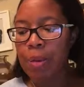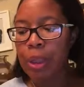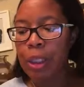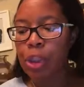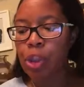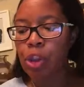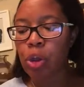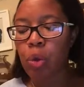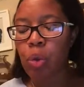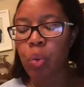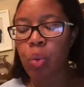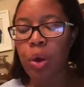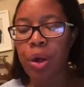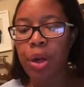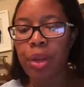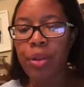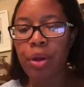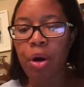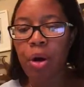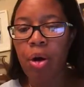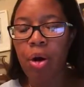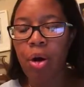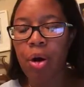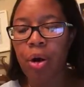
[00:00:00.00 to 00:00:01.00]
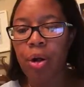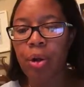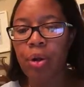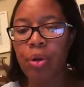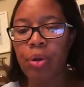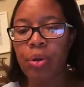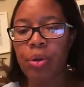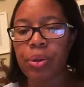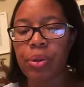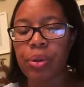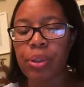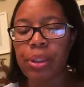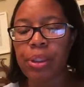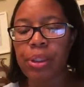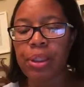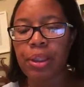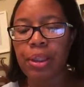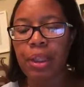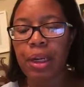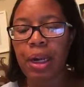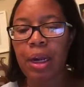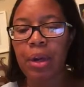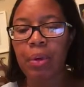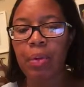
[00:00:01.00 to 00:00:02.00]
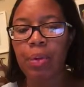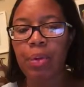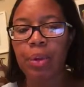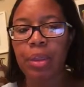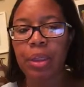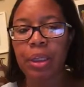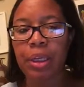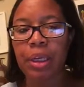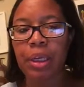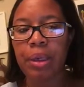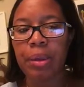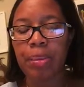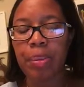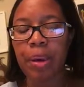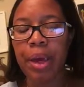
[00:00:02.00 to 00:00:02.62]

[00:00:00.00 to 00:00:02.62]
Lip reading: So one of the articles that I really